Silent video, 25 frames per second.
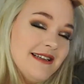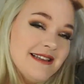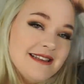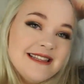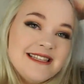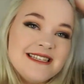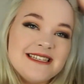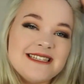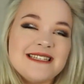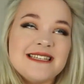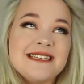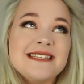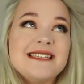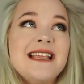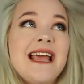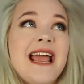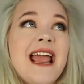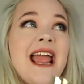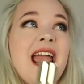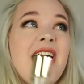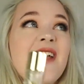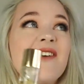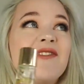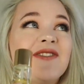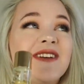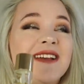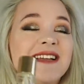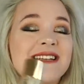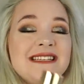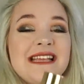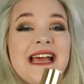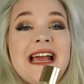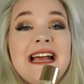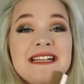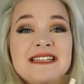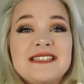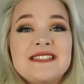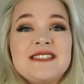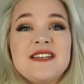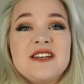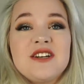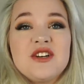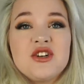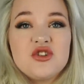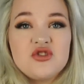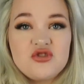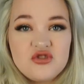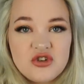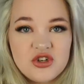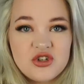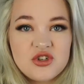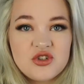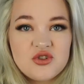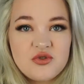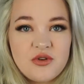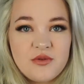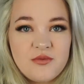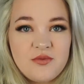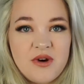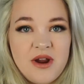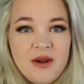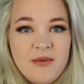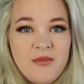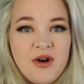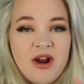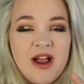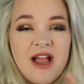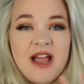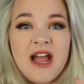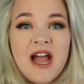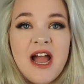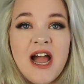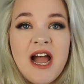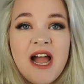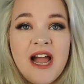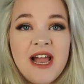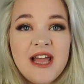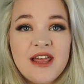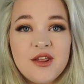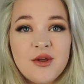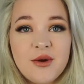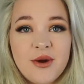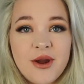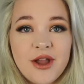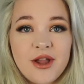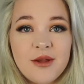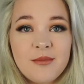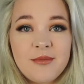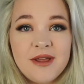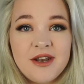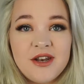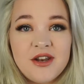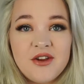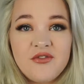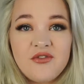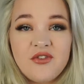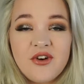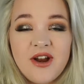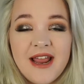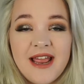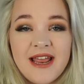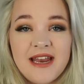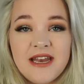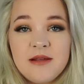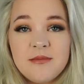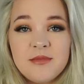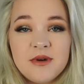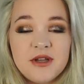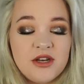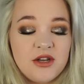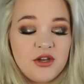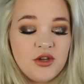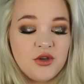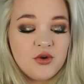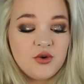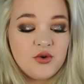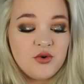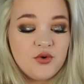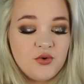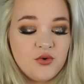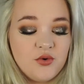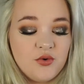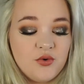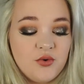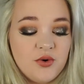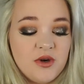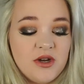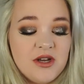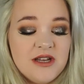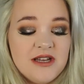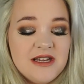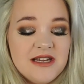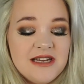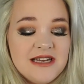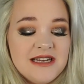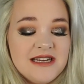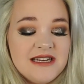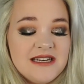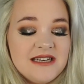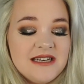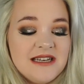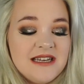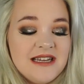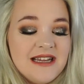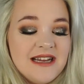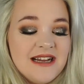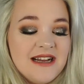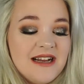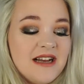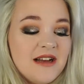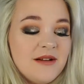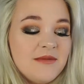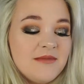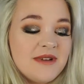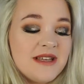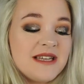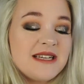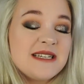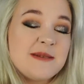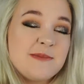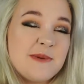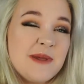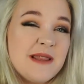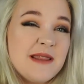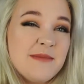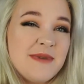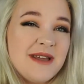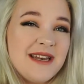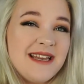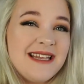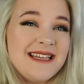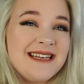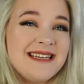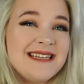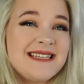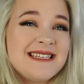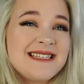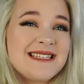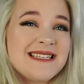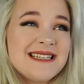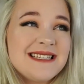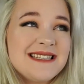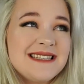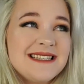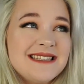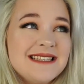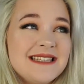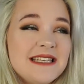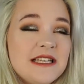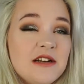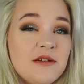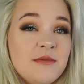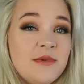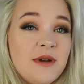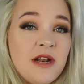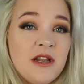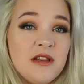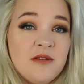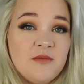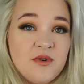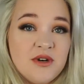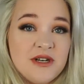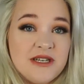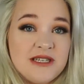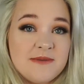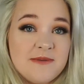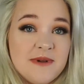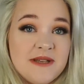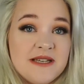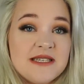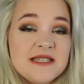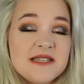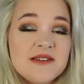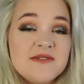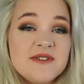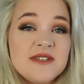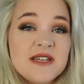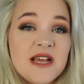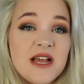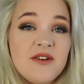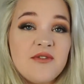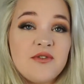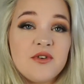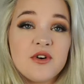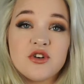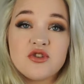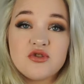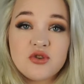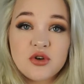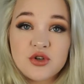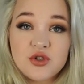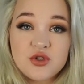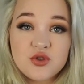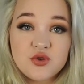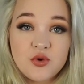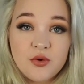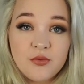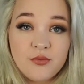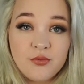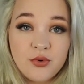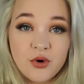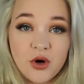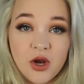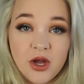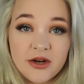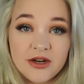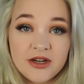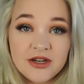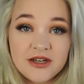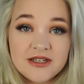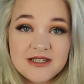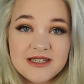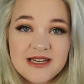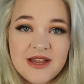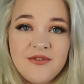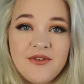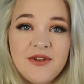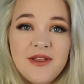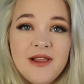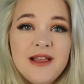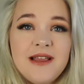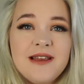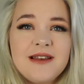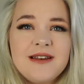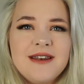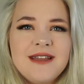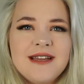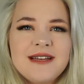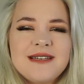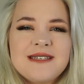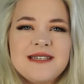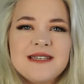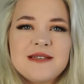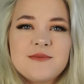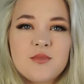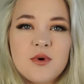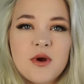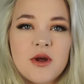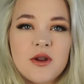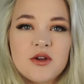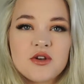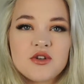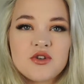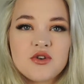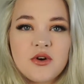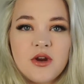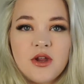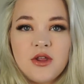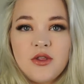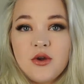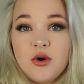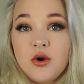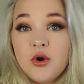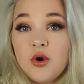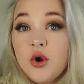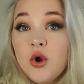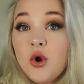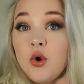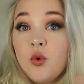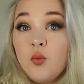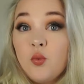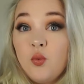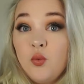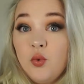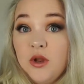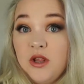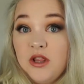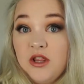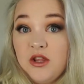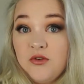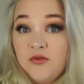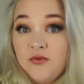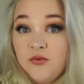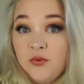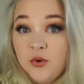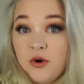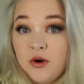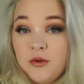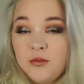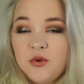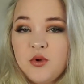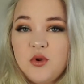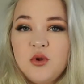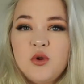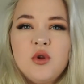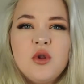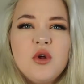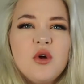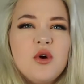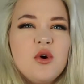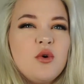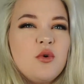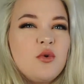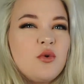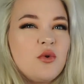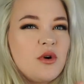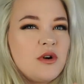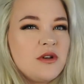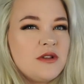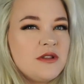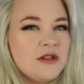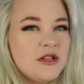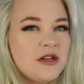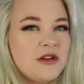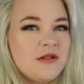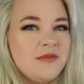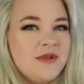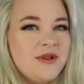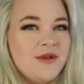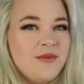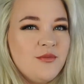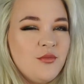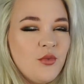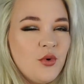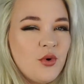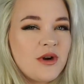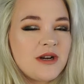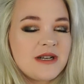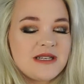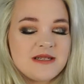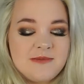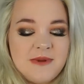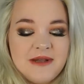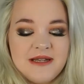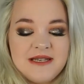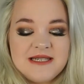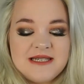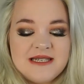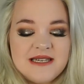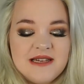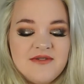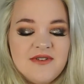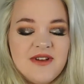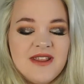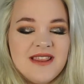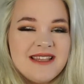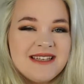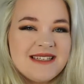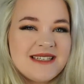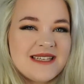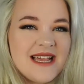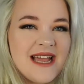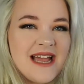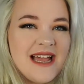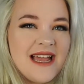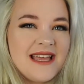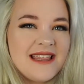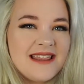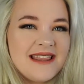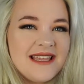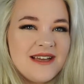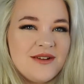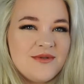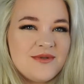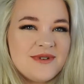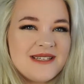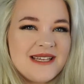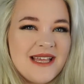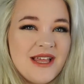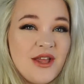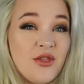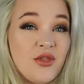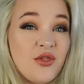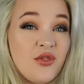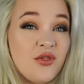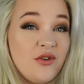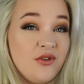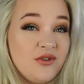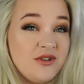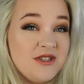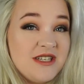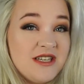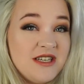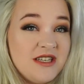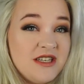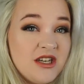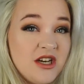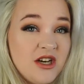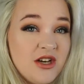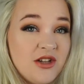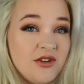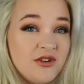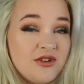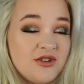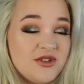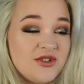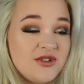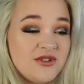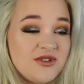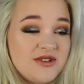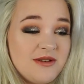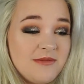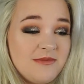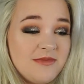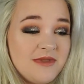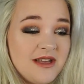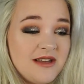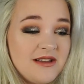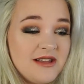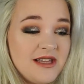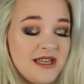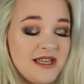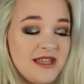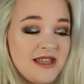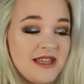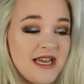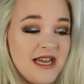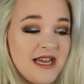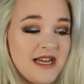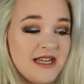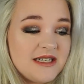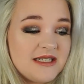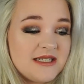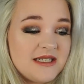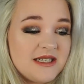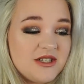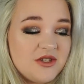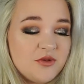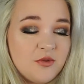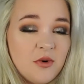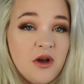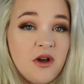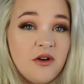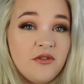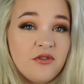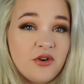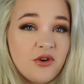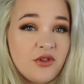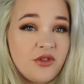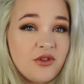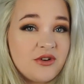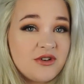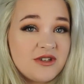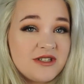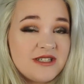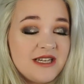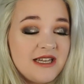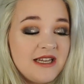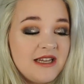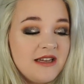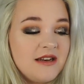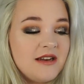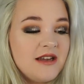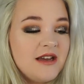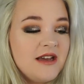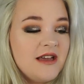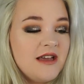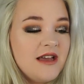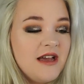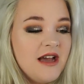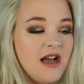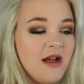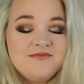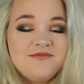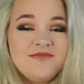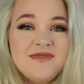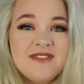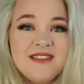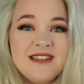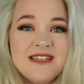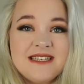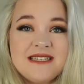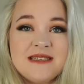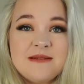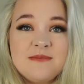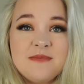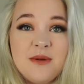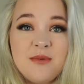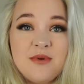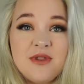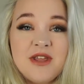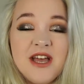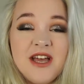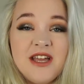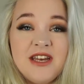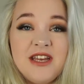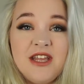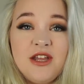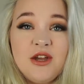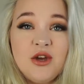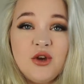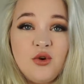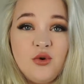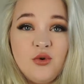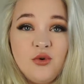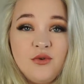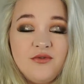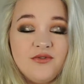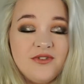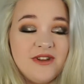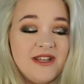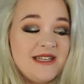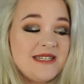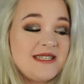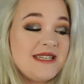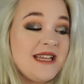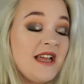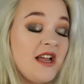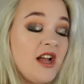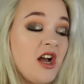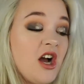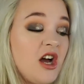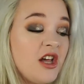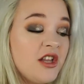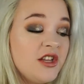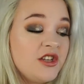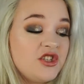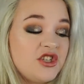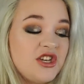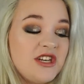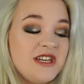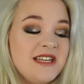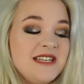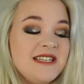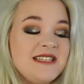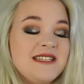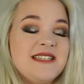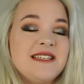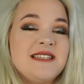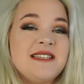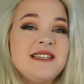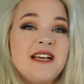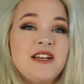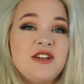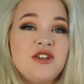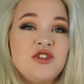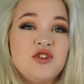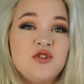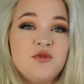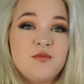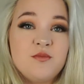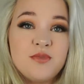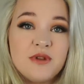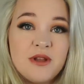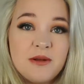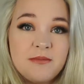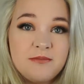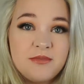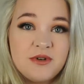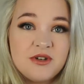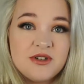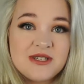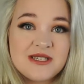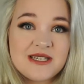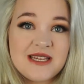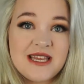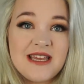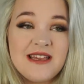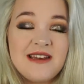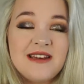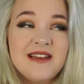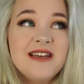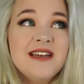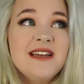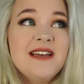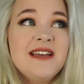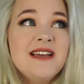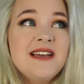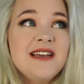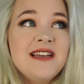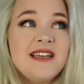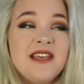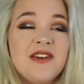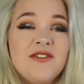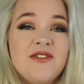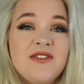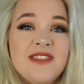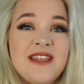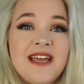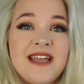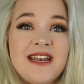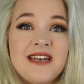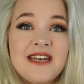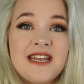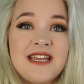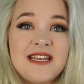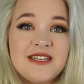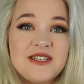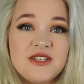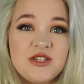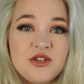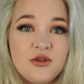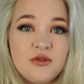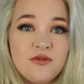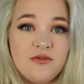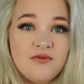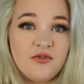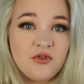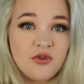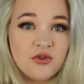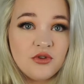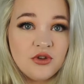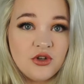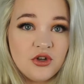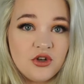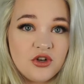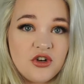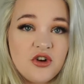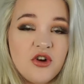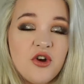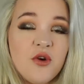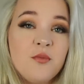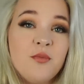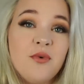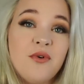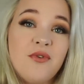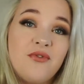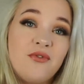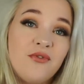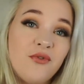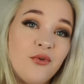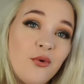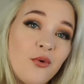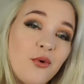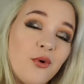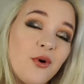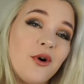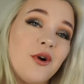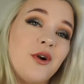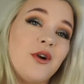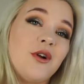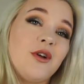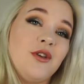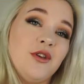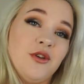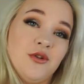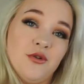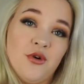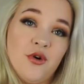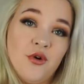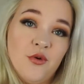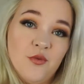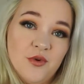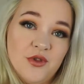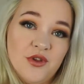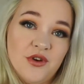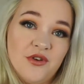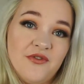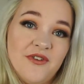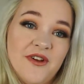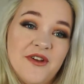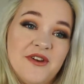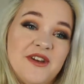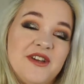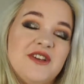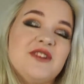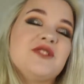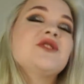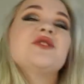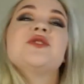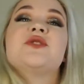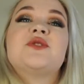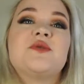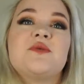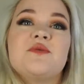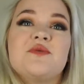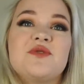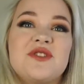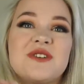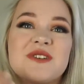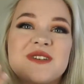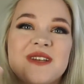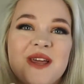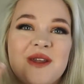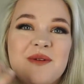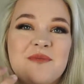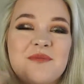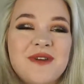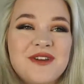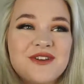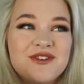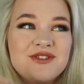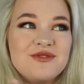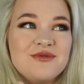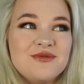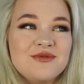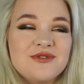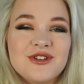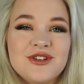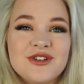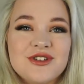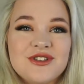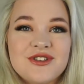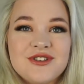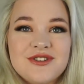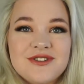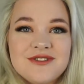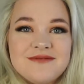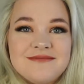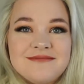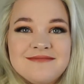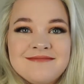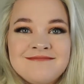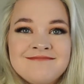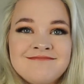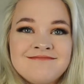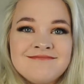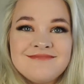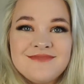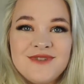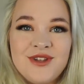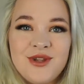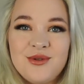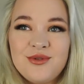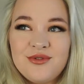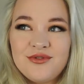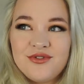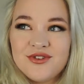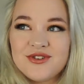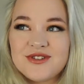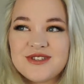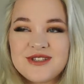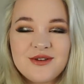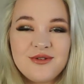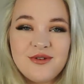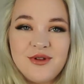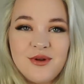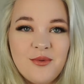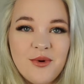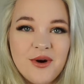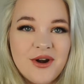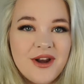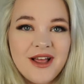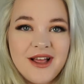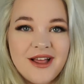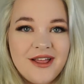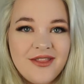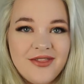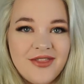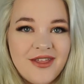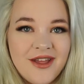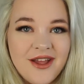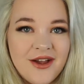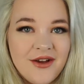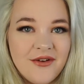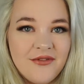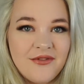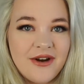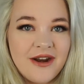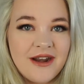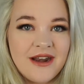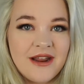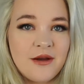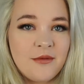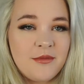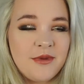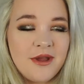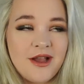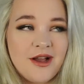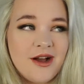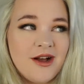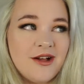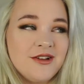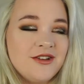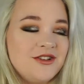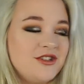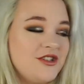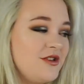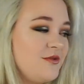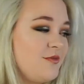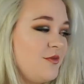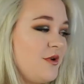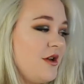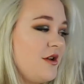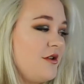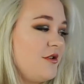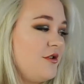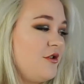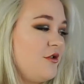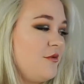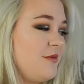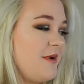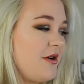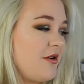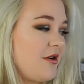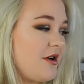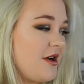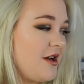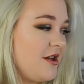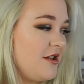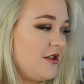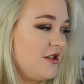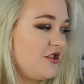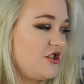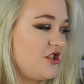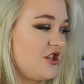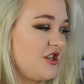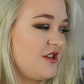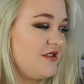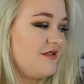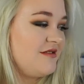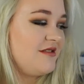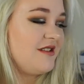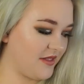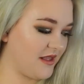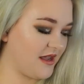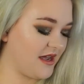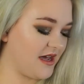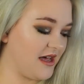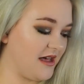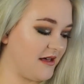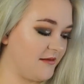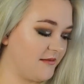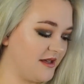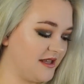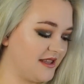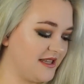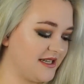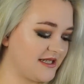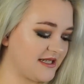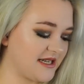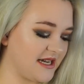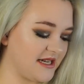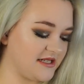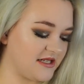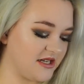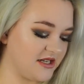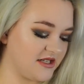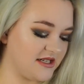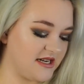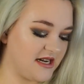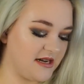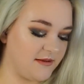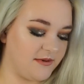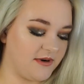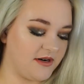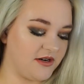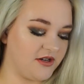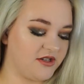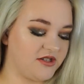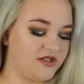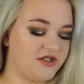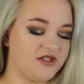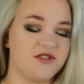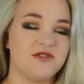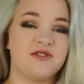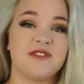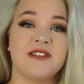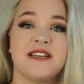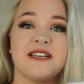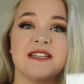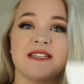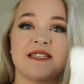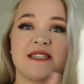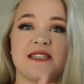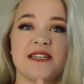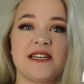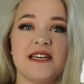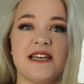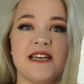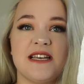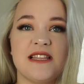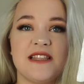This is a fantastic drugstore primer. I highly recommend it for anybody who can spend the money. It is a little bit on the more expensive side for a drugstore product. I feel like NYX's products are either really affordable or a little bit more expensive. This guy I think was like $13 or something like that, 12 or 13. This is made with honey, gold flakes, and collagen. It's designed to plump your skin, give it that nice youthful look before you go in with your foundation. So it just kind of makes you look youthful is the only word I can think of right now. I mean, collagen, we all know about collagen. This guy's on top here. Let's do this.